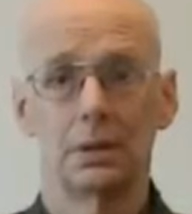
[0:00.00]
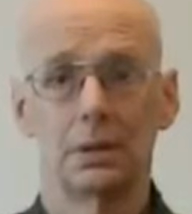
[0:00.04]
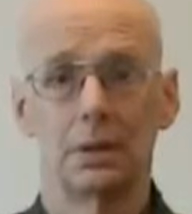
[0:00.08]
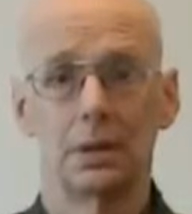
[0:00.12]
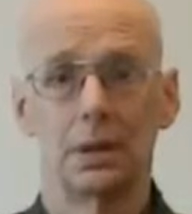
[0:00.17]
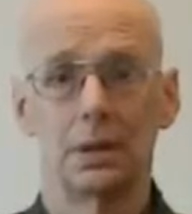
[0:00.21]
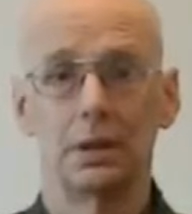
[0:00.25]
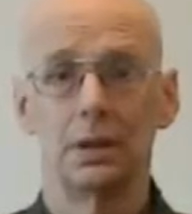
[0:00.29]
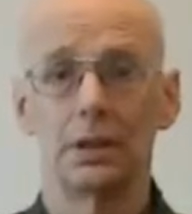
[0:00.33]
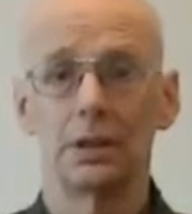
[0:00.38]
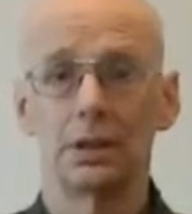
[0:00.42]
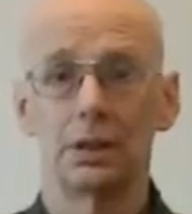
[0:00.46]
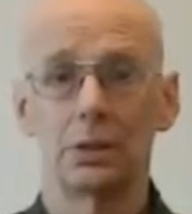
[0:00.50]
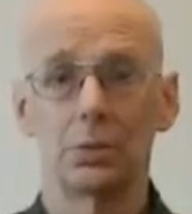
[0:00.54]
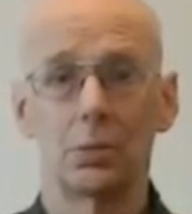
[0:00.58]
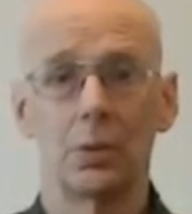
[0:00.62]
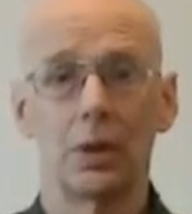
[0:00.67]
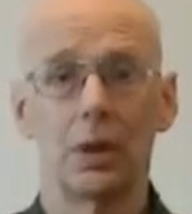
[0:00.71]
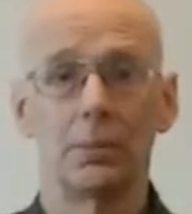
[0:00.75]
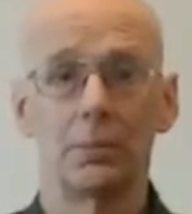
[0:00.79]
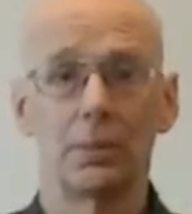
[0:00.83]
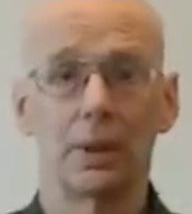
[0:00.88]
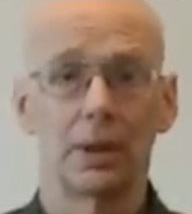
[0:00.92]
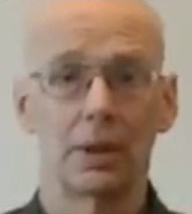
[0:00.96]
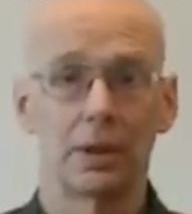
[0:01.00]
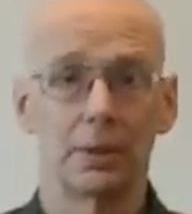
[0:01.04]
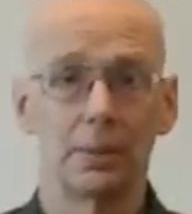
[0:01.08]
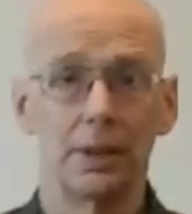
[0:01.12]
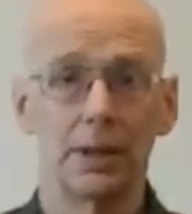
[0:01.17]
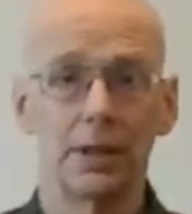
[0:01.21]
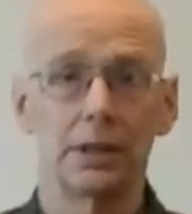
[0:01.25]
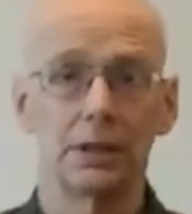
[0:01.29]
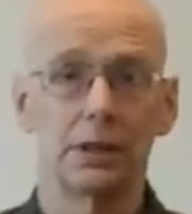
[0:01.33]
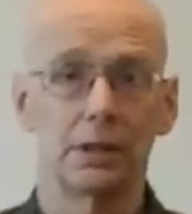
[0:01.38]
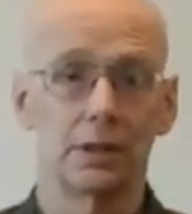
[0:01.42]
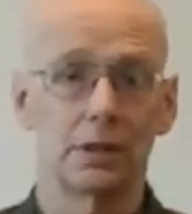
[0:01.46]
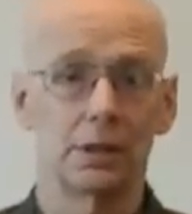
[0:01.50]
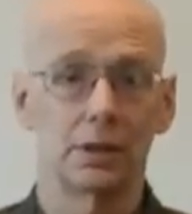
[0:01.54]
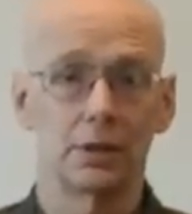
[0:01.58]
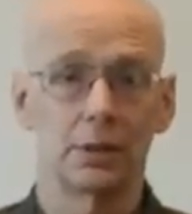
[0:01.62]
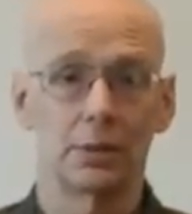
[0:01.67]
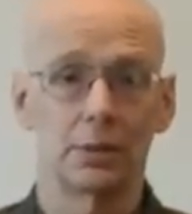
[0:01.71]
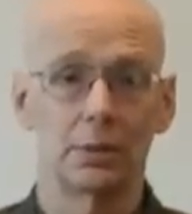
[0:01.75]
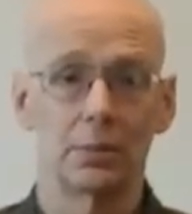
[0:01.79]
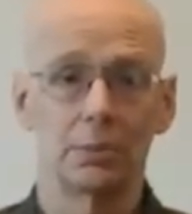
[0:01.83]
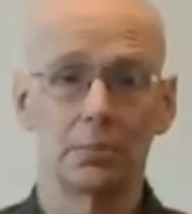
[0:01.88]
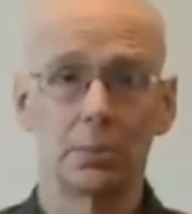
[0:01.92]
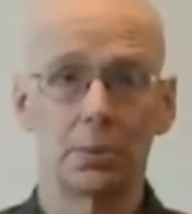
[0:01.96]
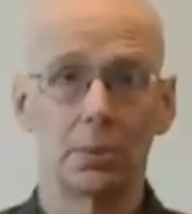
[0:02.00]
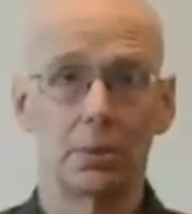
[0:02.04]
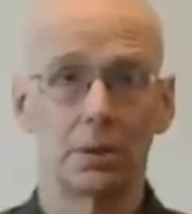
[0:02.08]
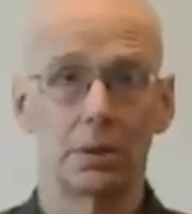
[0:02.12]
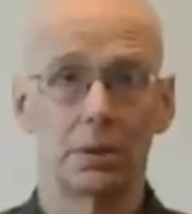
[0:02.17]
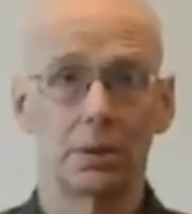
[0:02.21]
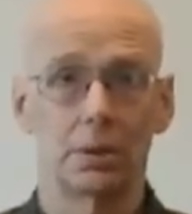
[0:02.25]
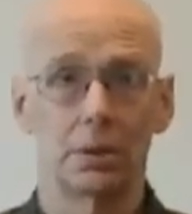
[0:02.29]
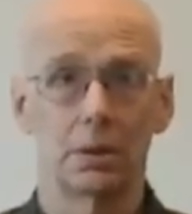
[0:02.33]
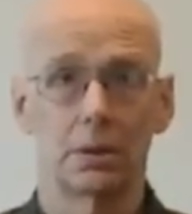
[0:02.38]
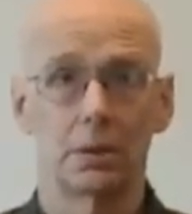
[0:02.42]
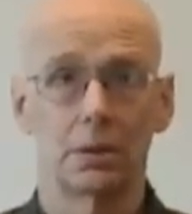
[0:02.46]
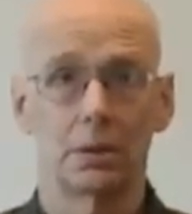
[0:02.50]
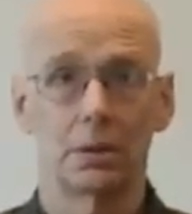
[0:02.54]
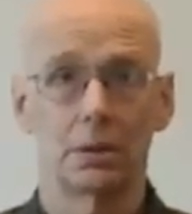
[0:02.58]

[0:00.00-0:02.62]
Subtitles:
And this is why moderation is so important.